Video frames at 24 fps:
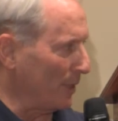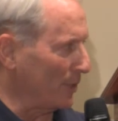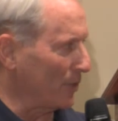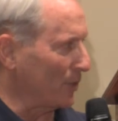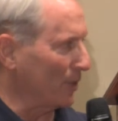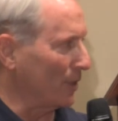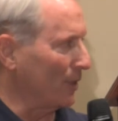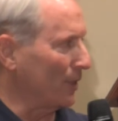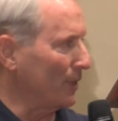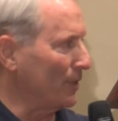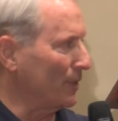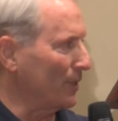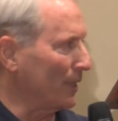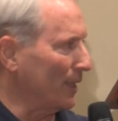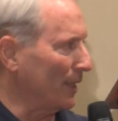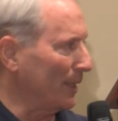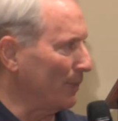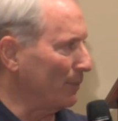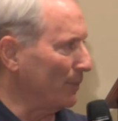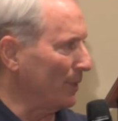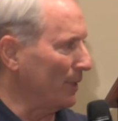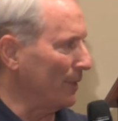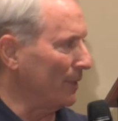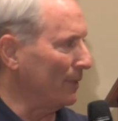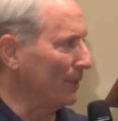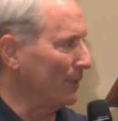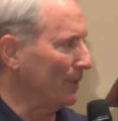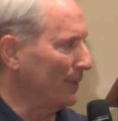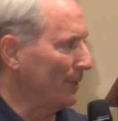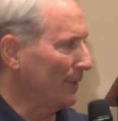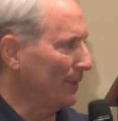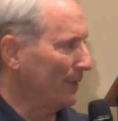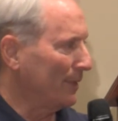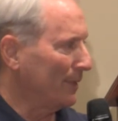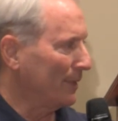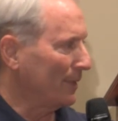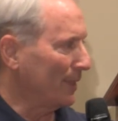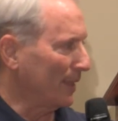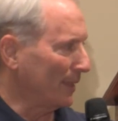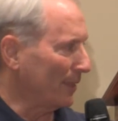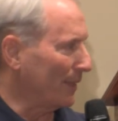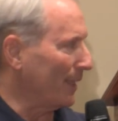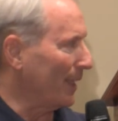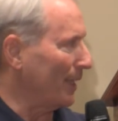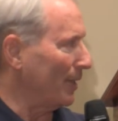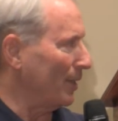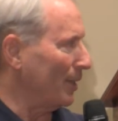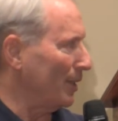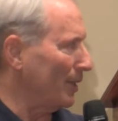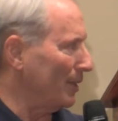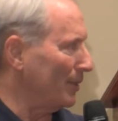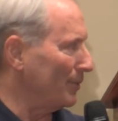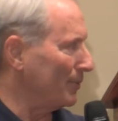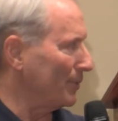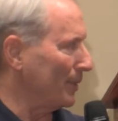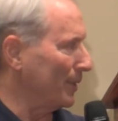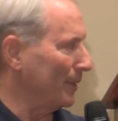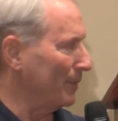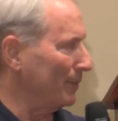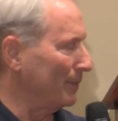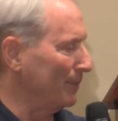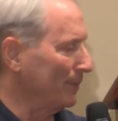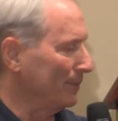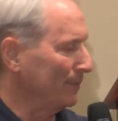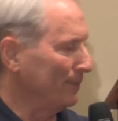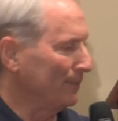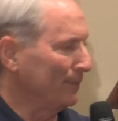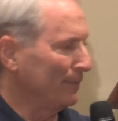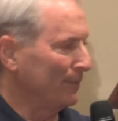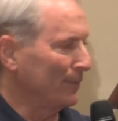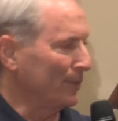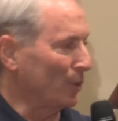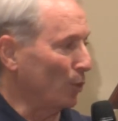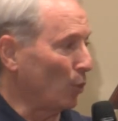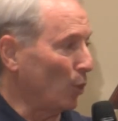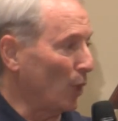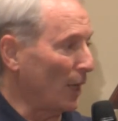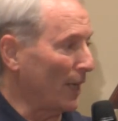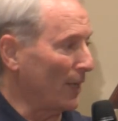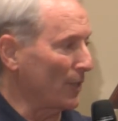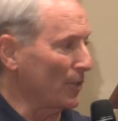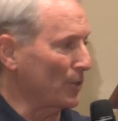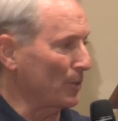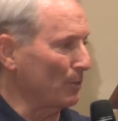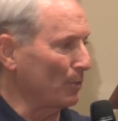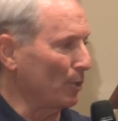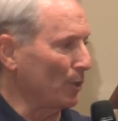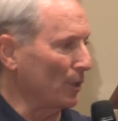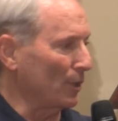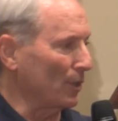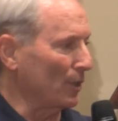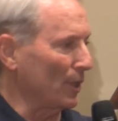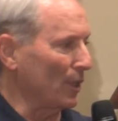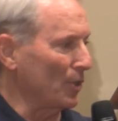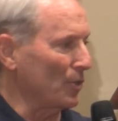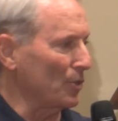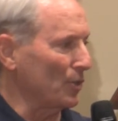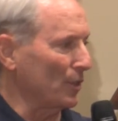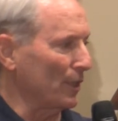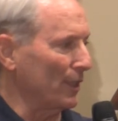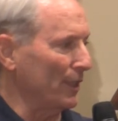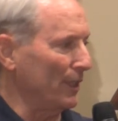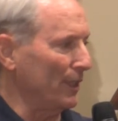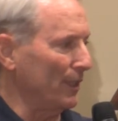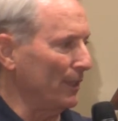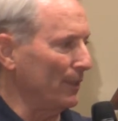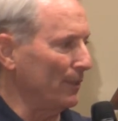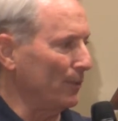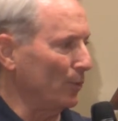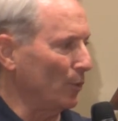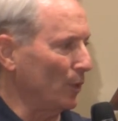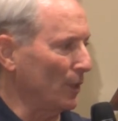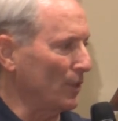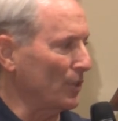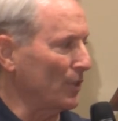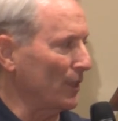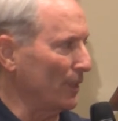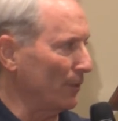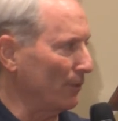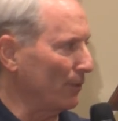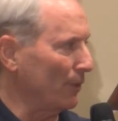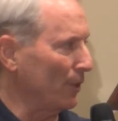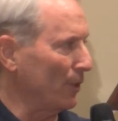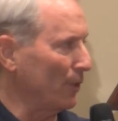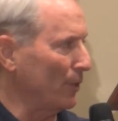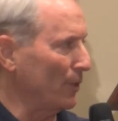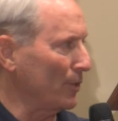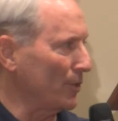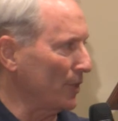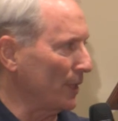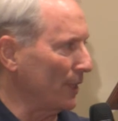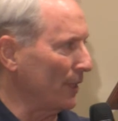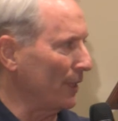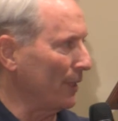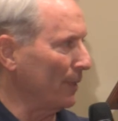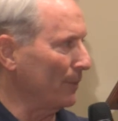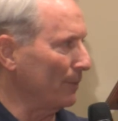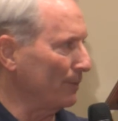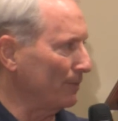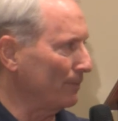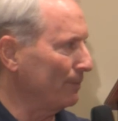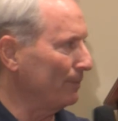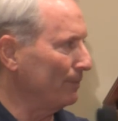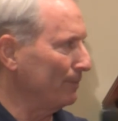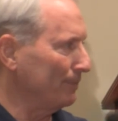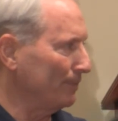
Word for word: it's a good time to cut that off and to watch more closely what's influencing them.